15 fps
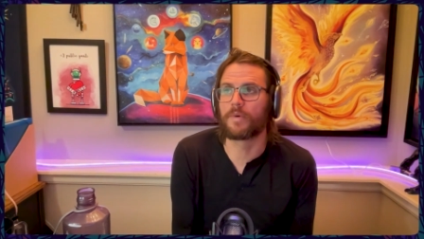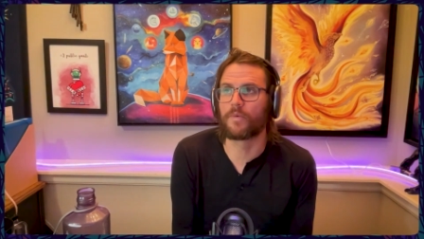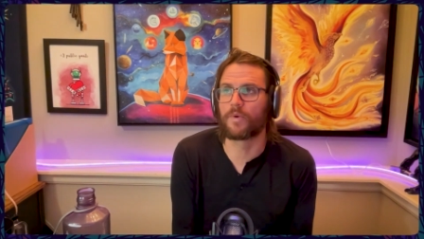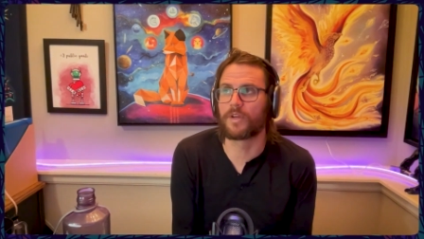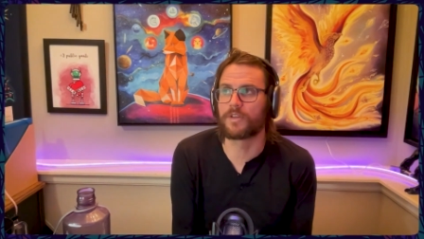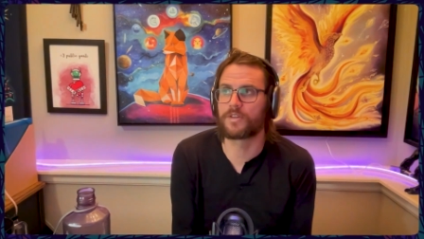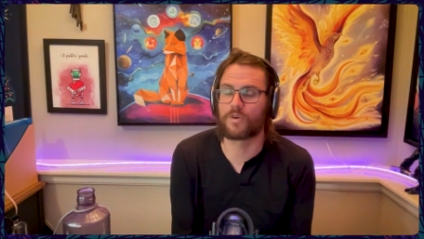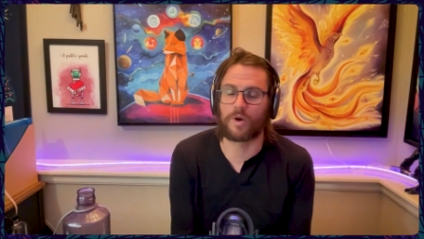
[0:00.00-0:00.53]

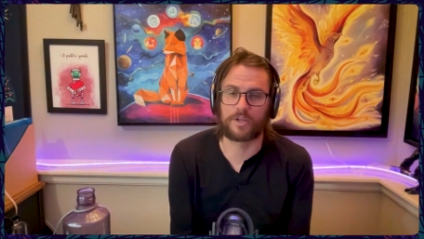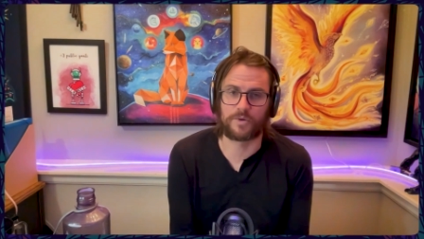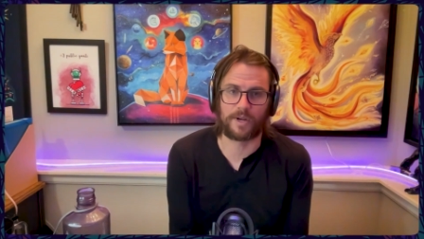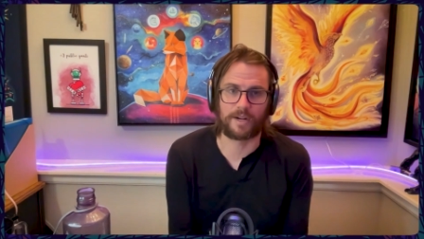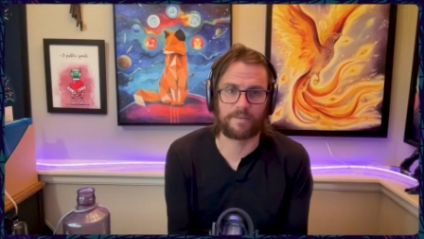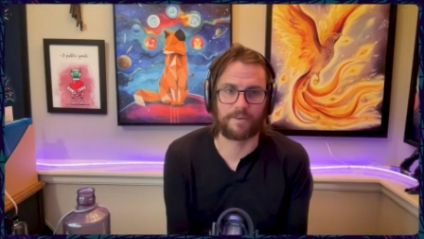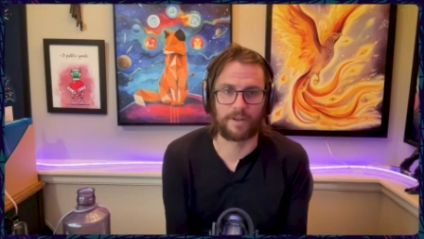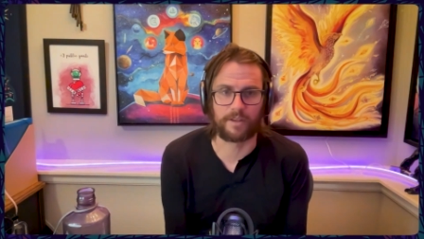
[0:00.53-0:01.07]
was
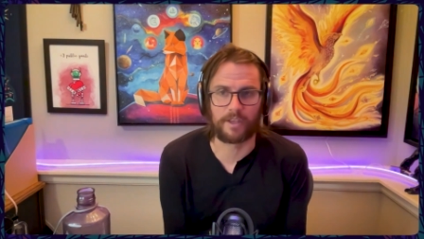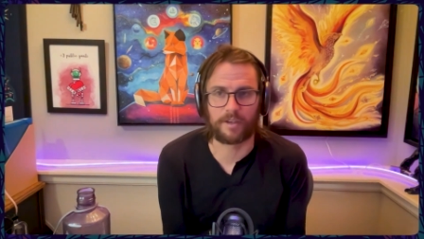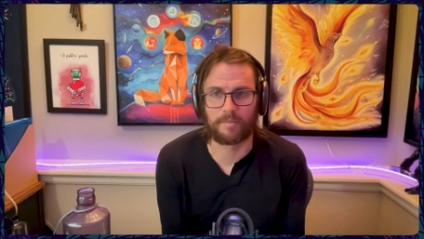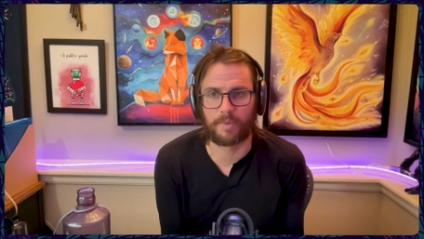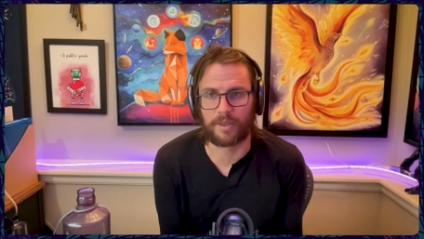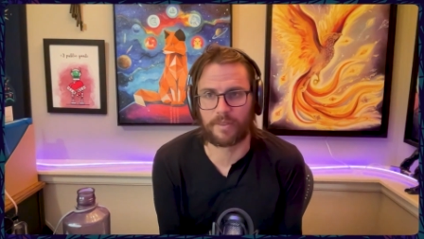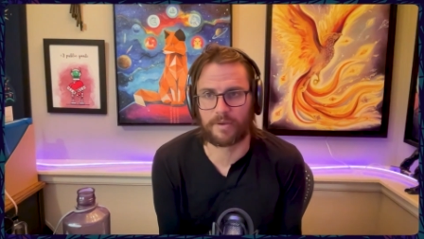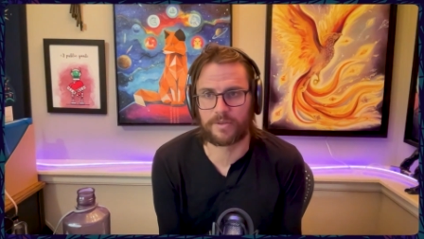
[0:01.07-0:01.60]
quadratic
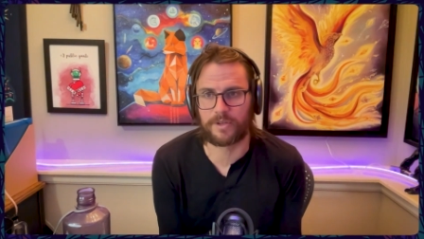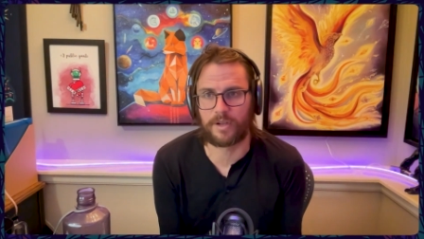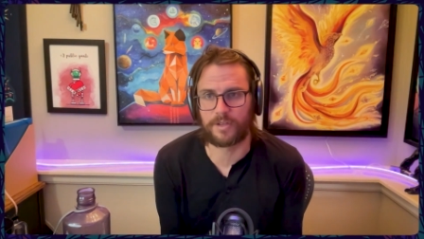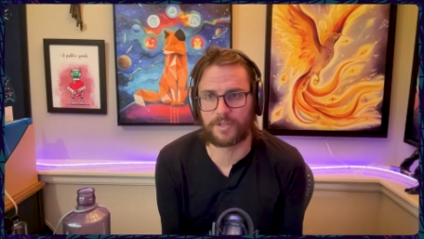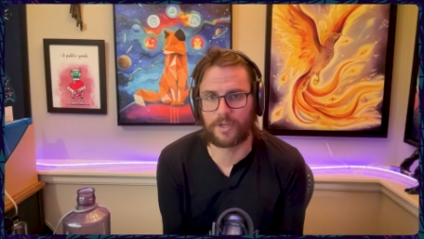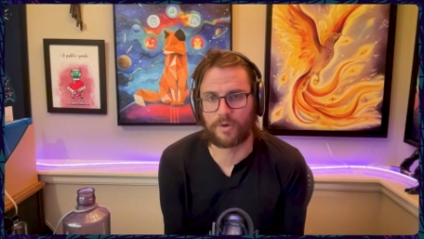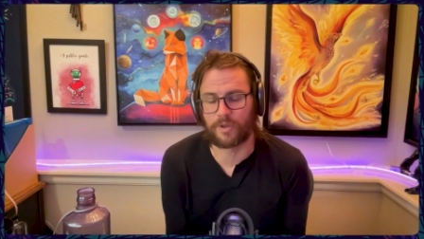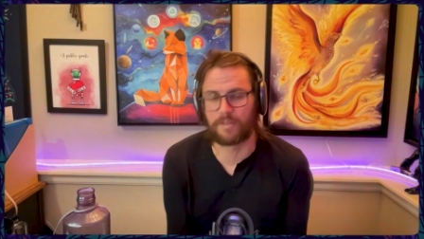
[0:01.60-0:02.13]
funding, but there's
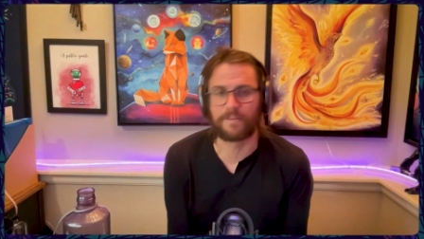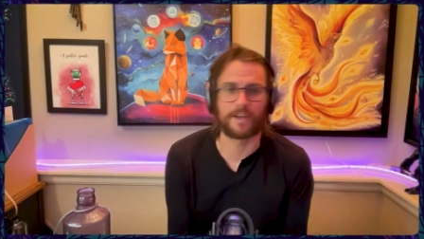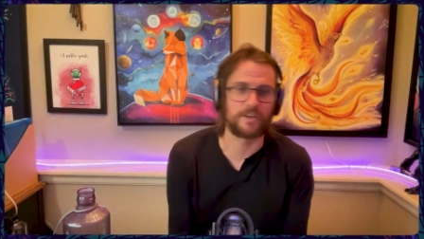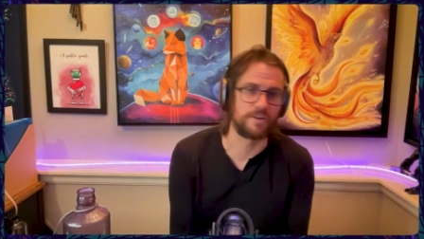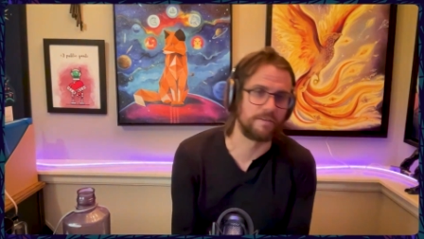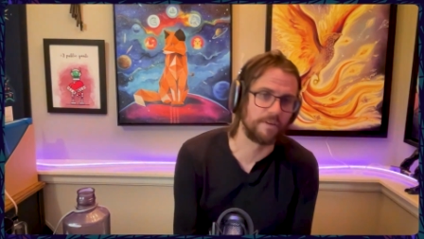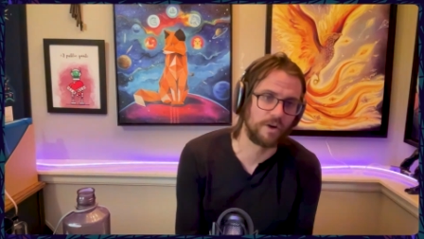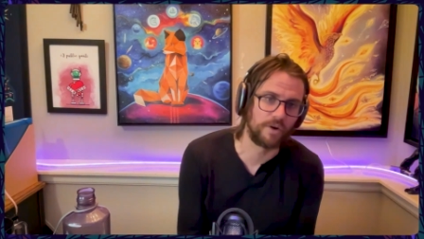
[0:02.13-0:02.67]
also
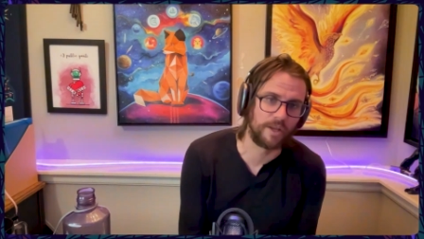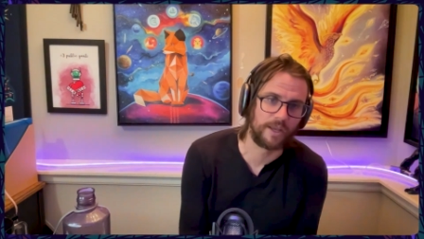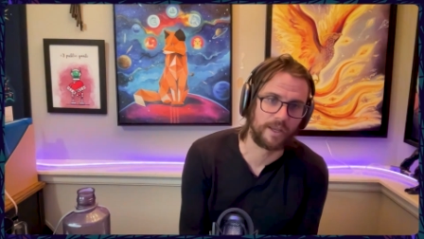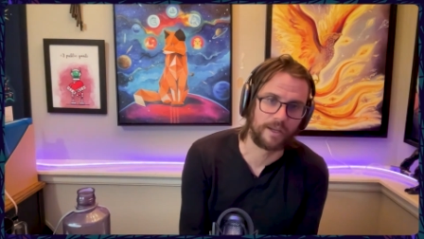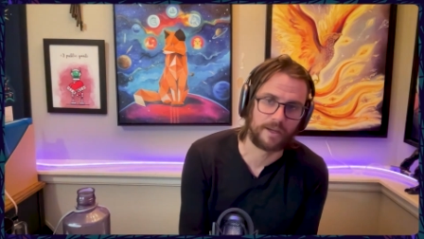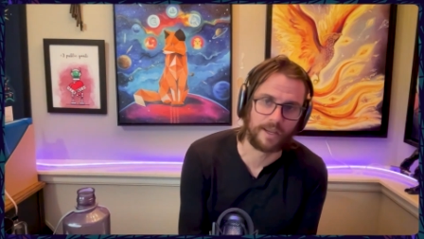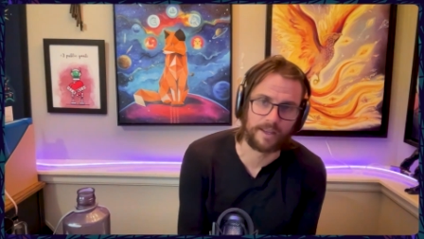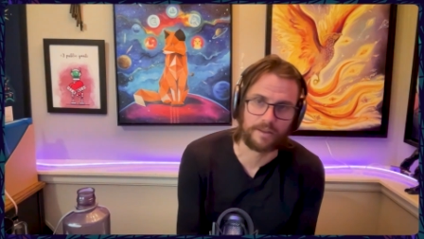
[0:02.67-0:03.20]
conviction
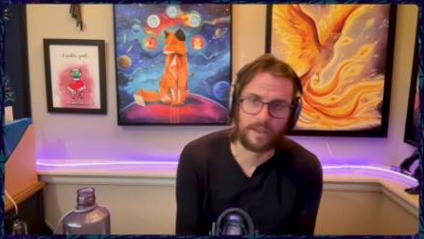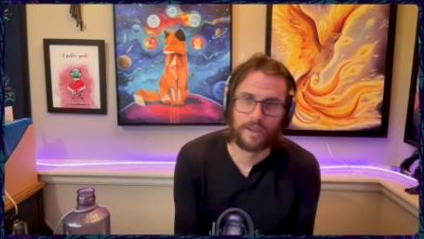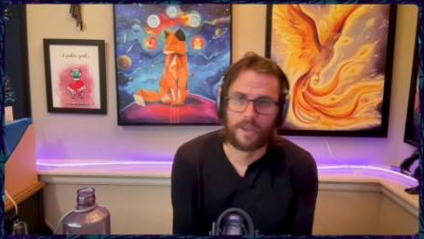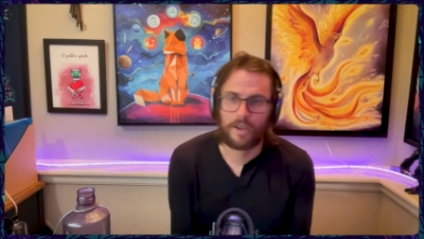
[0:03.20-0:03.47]
voting and